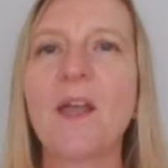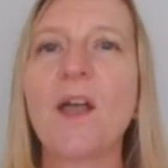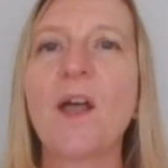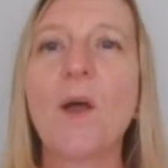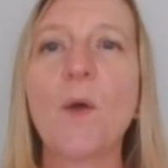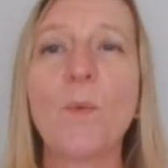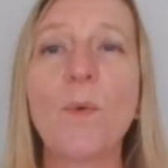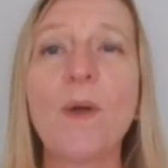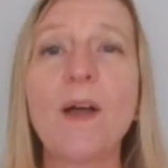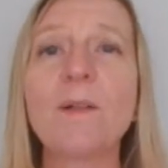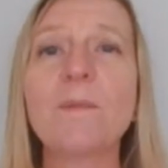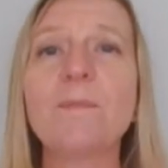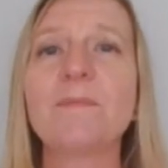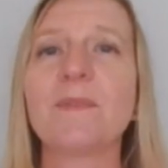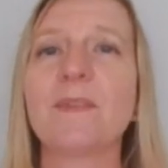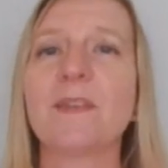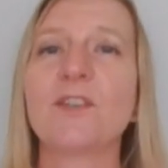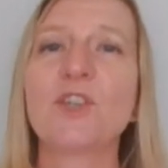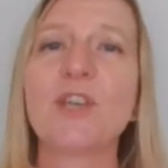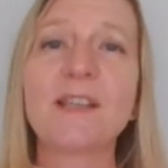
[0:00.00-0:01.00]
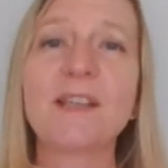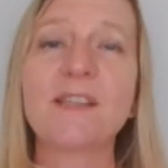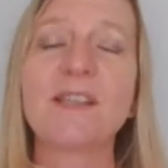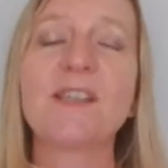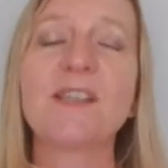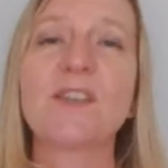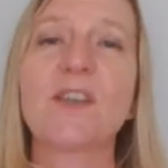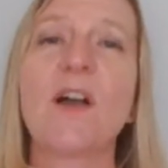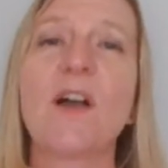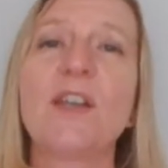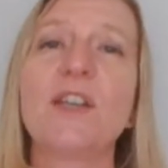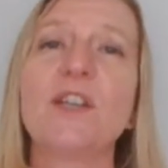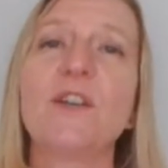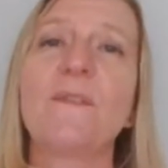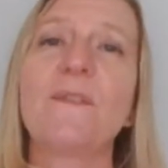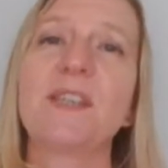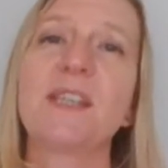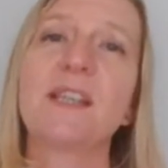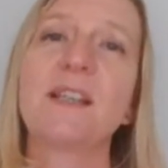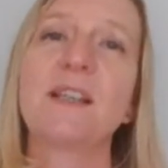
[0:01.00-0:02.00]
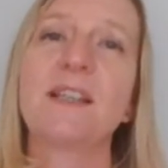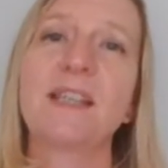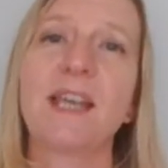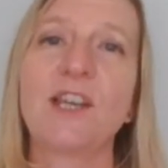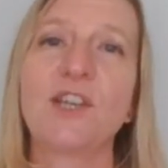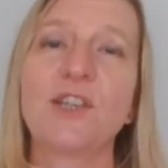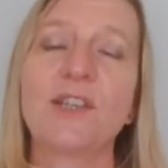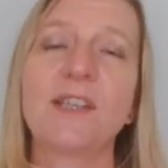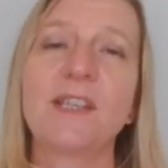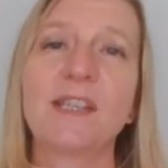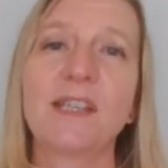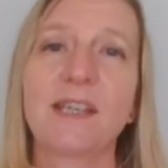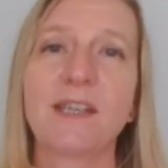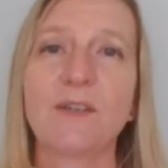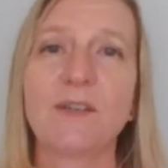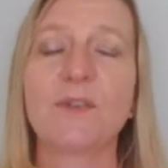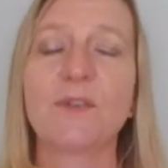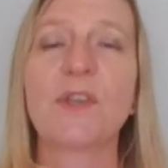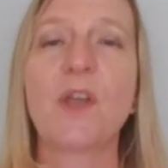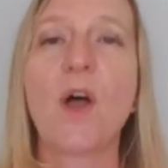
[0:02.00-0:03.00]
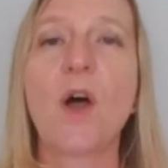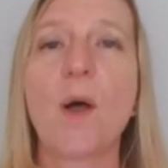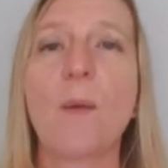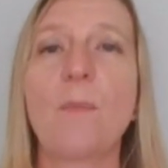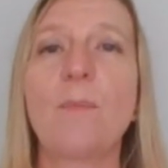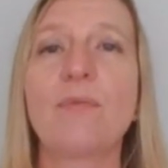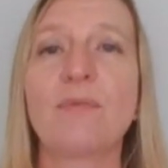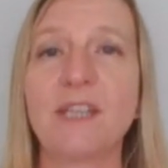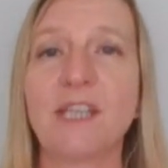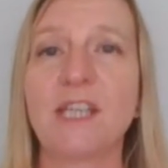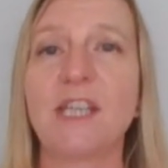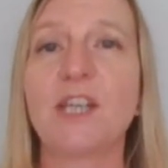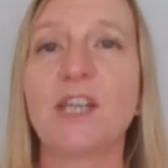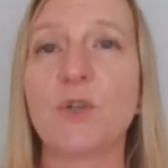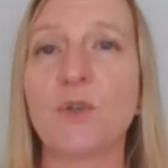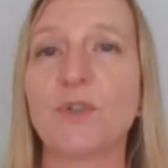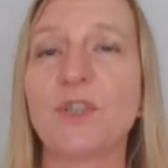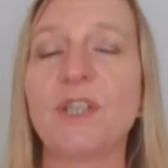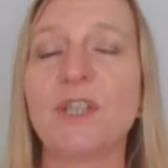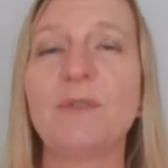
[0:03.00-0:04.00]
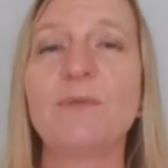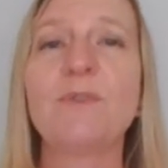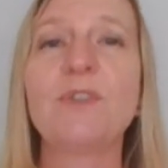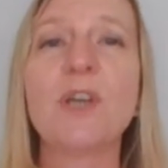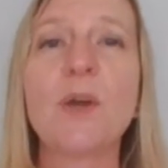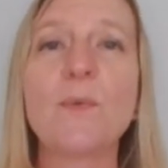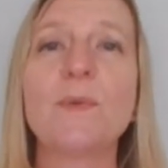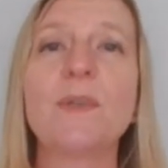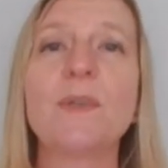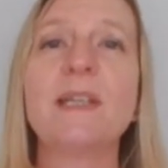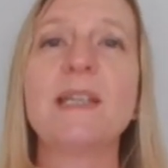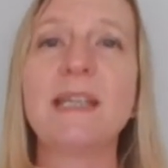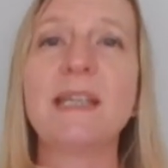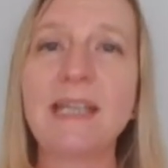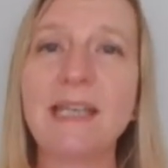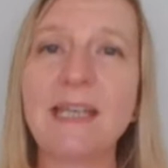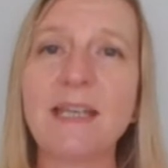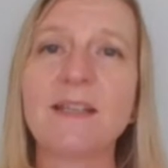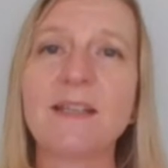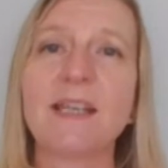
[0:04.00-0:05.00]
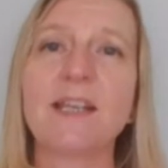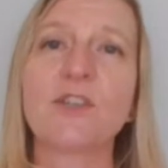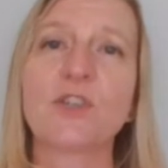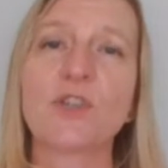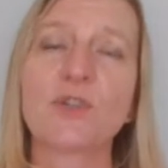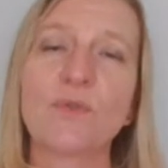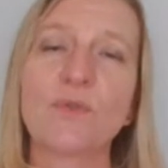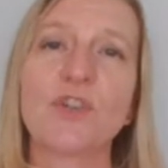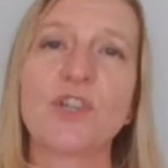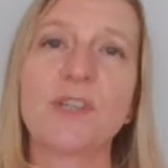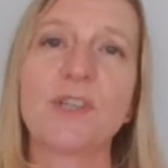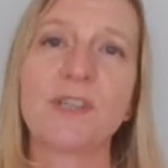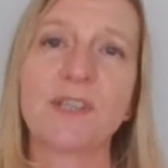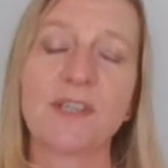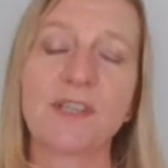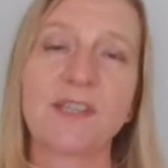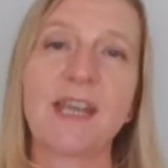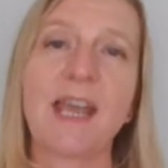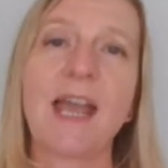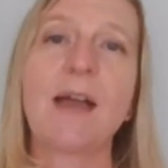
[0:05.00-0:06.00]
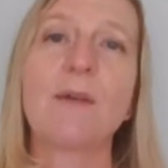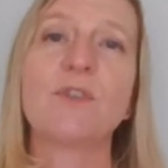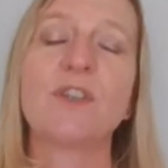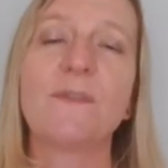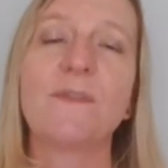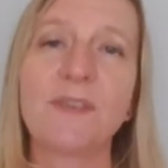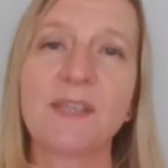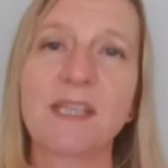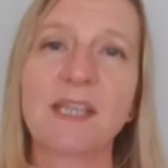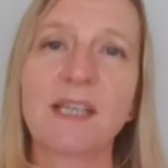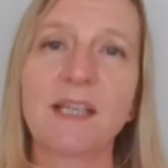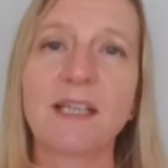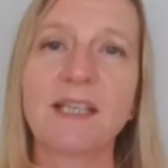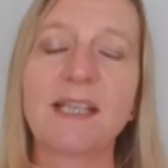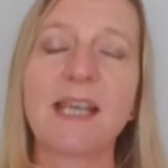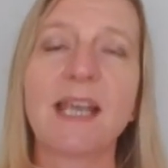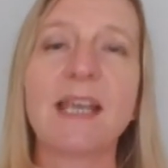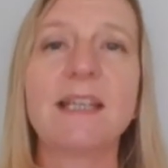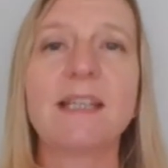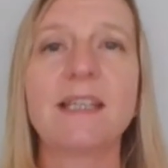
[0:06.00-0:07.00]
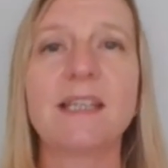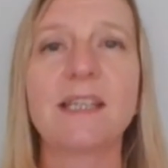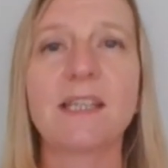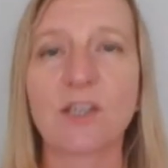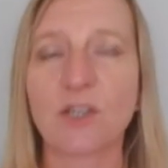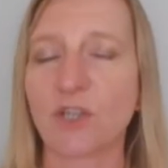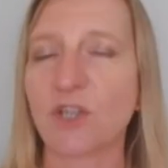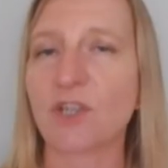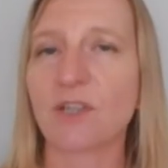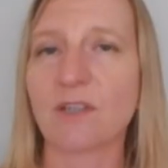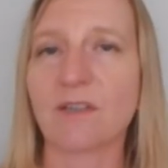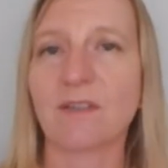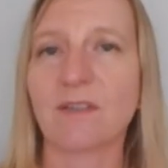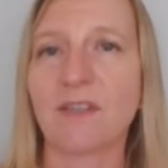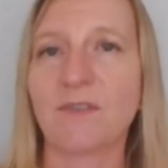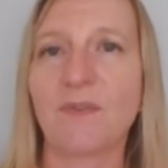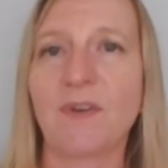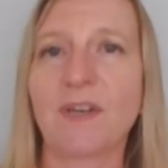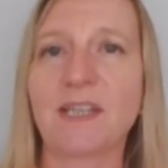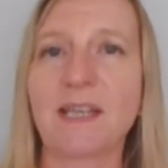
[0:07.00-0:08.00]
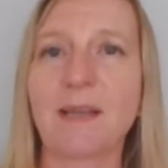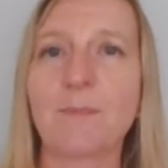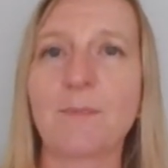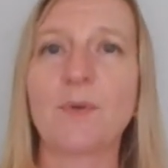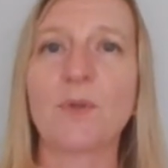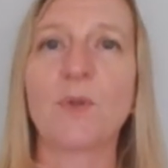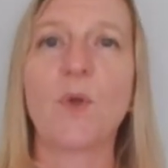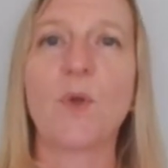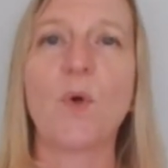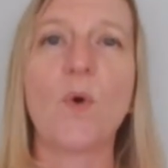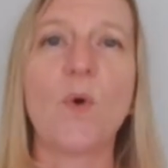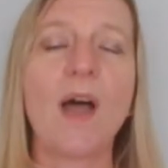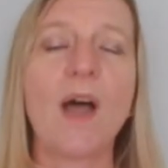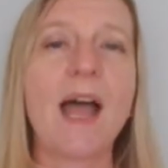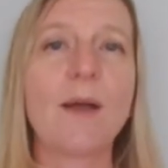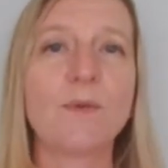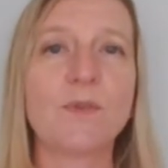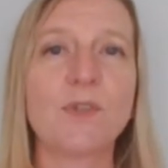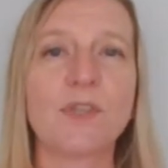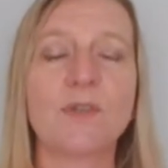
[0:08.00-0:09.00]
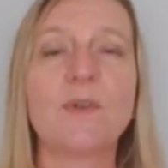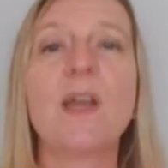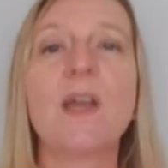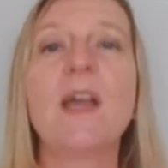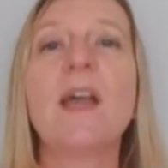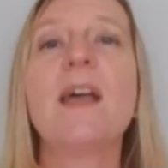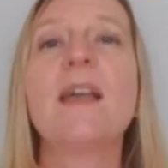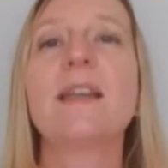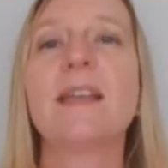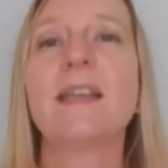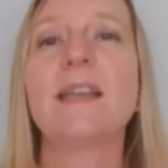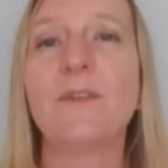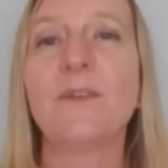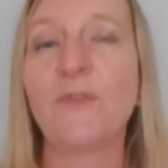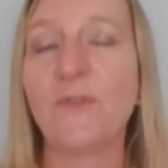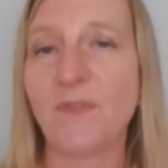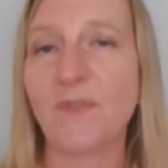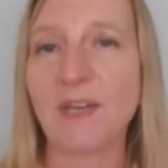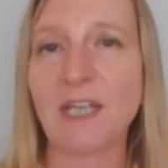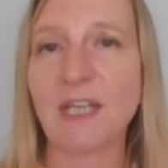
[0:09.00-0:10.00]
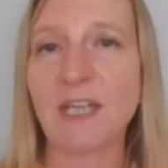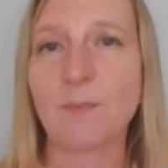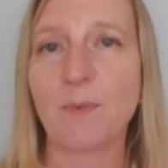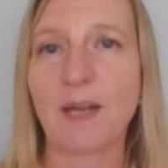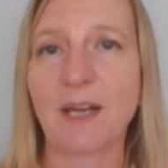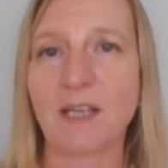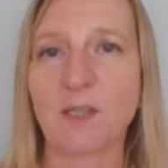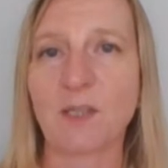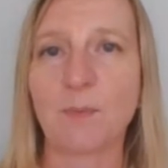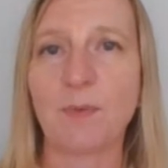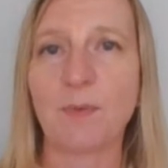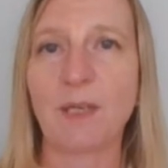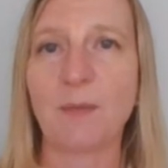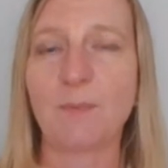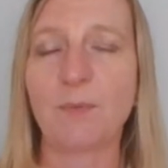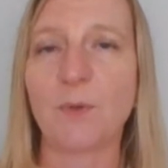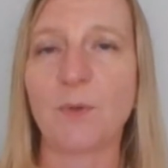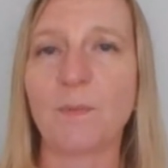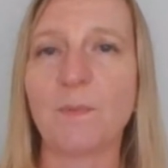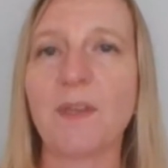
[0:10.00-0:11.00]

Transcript: Well, chances are your facilitation skills are pretty good. You don't need instructions as to how to facilitate discussions, for example, or how to give feedback to people.